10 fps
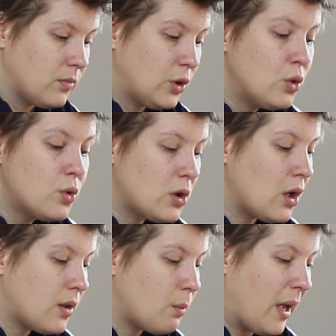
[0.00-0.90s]
use
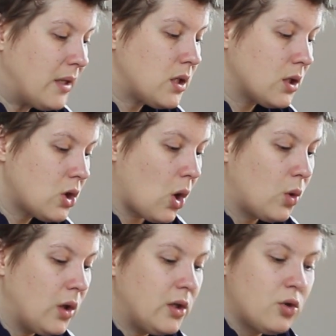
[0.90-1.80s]
the pencils
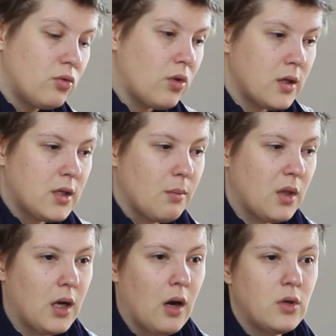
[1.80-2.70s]
only to draw
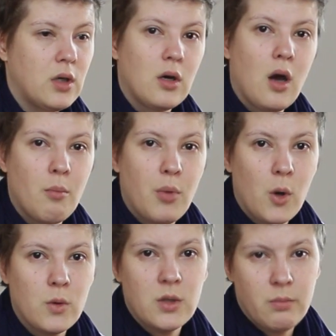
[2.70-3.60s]
something out and
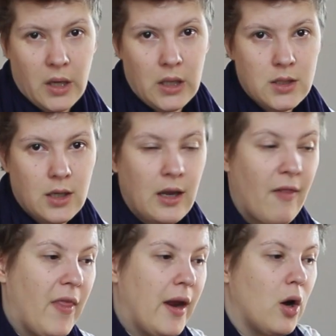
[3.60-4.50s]
compose a painting,
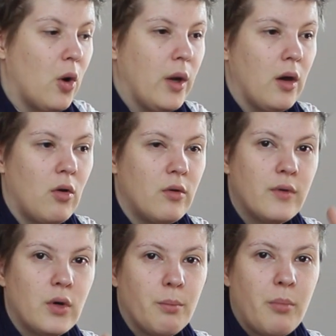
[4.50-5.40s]
and then going
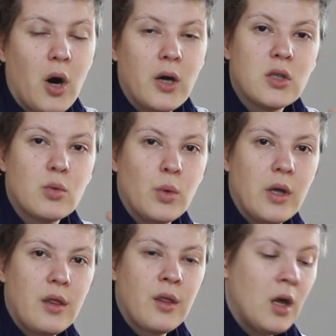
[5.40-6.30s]
over parts
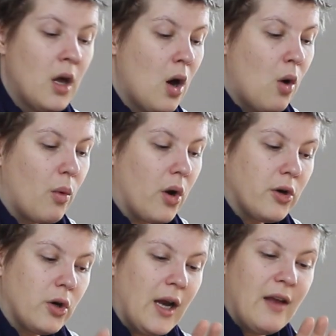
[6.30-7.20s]
with
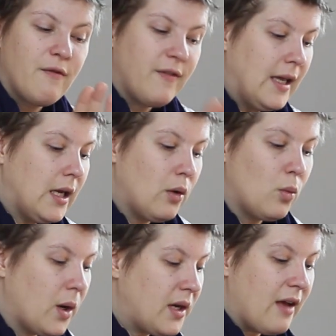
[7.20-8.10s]
water and
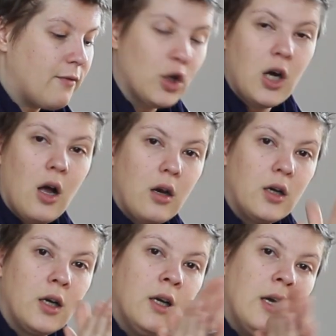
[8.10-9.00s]
fading whatever
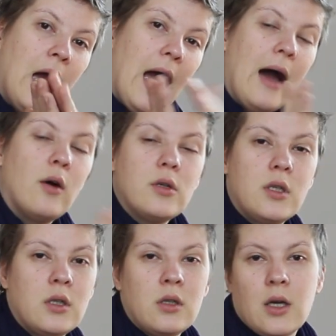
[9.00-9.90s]
color
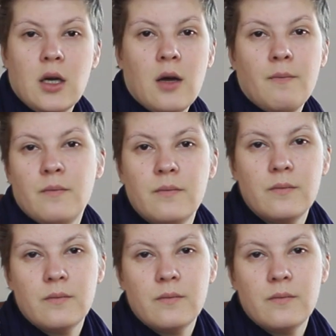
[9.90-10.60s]
out, I